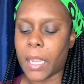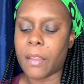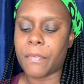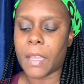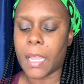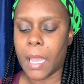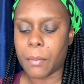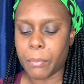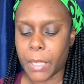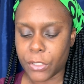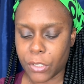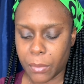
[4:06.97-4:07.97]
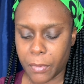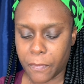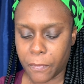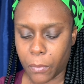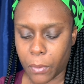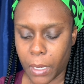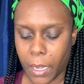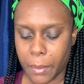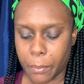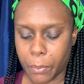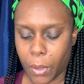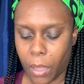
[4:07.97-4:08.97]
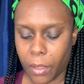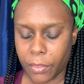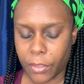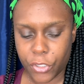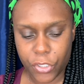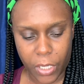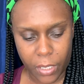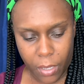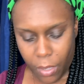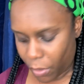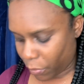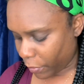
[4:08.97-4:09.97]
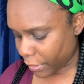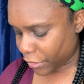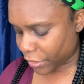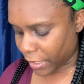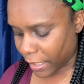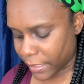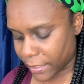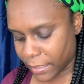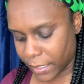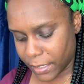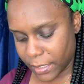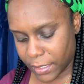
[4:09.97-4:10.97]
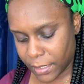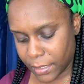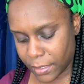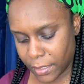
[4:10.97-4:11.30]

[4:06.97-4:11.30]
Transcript: if i had mentioned it before i bought this shade what shade is this